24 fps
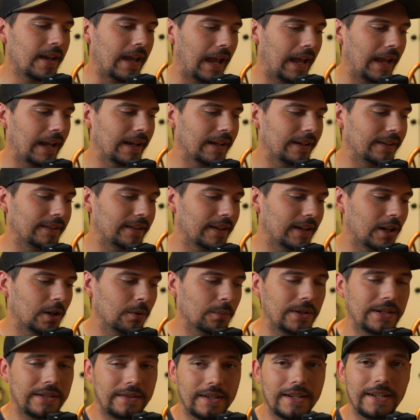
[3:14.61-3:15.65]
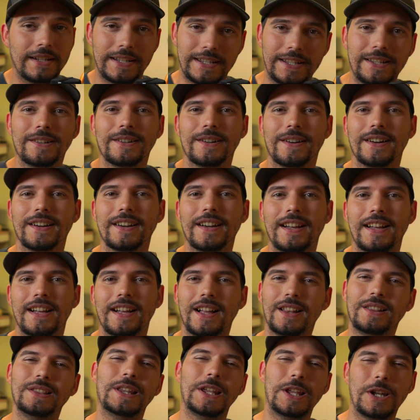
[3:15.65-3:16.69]
And we did hear
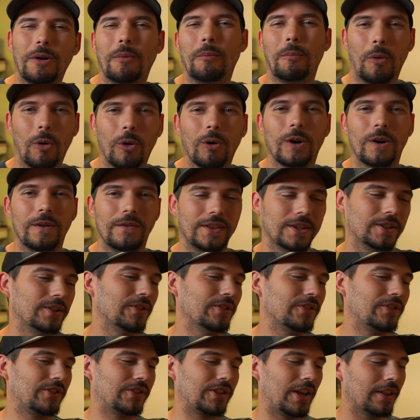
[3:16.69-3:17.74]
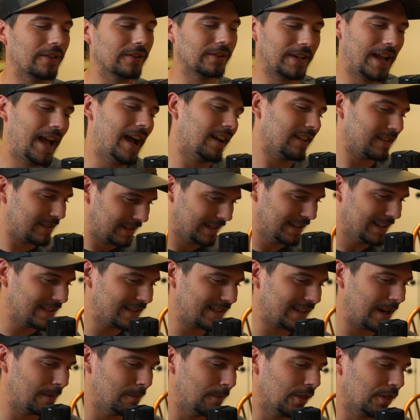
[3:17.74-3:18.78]
a little more of those southern
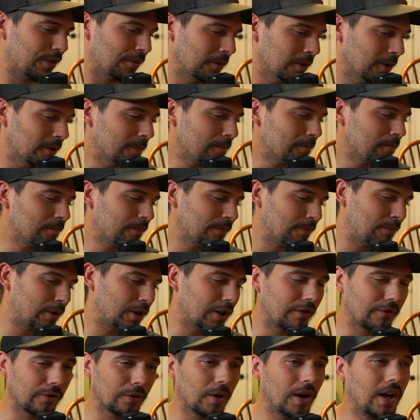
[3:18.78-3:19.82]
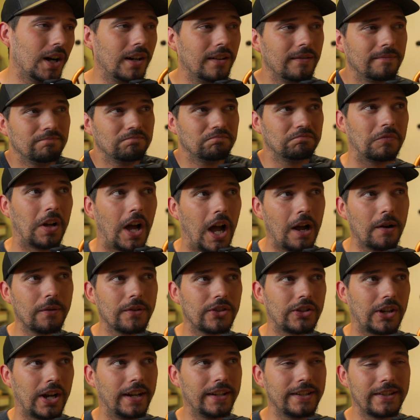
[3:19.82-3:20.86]
accents coming through. But overall, I
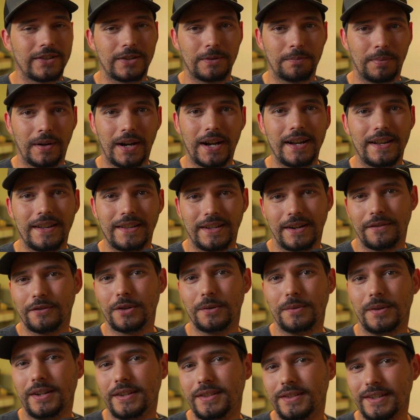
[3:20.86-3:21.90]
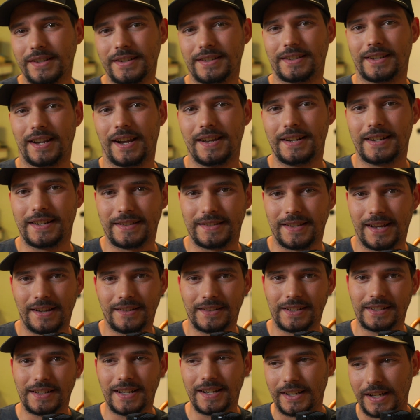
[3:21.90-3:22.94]
was kind of surprised. Everyone just kind of
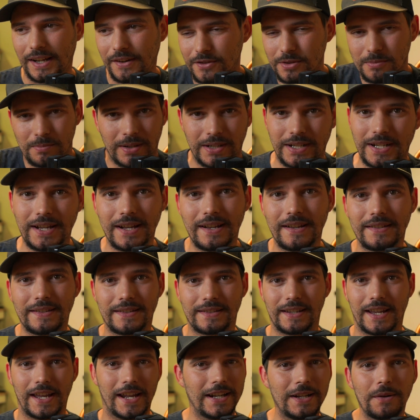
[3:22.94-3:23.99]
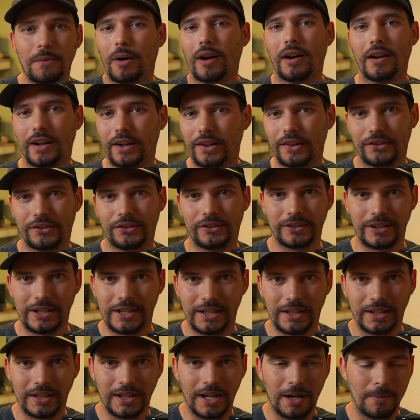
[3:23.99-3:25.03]
sounded like everybody else anywhere else
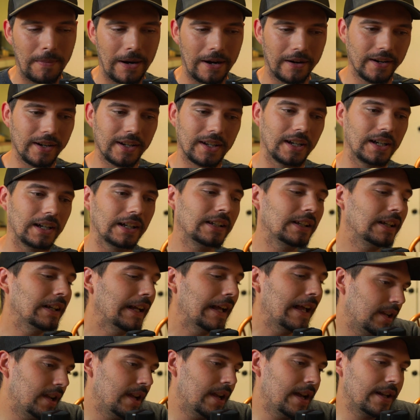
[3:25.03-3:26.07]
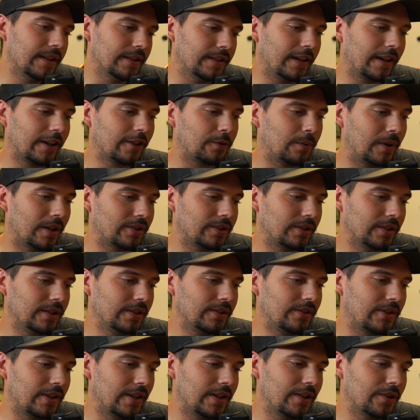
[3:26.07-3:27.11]
in America. The next
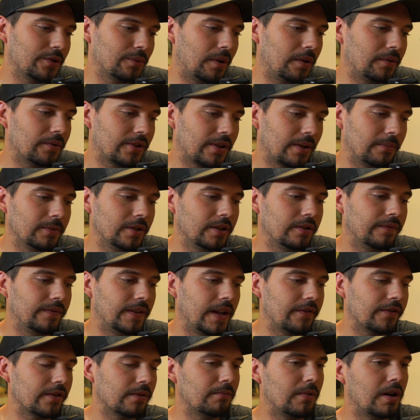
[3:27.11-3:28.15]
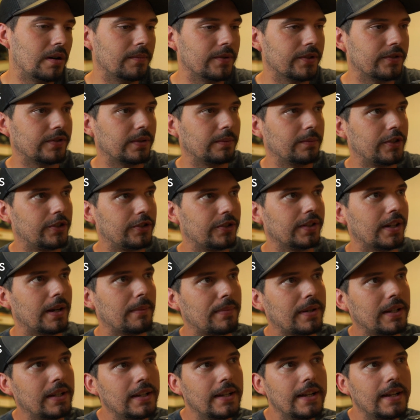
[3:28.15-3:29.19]
question says, what were some of your favorite moments from the trip?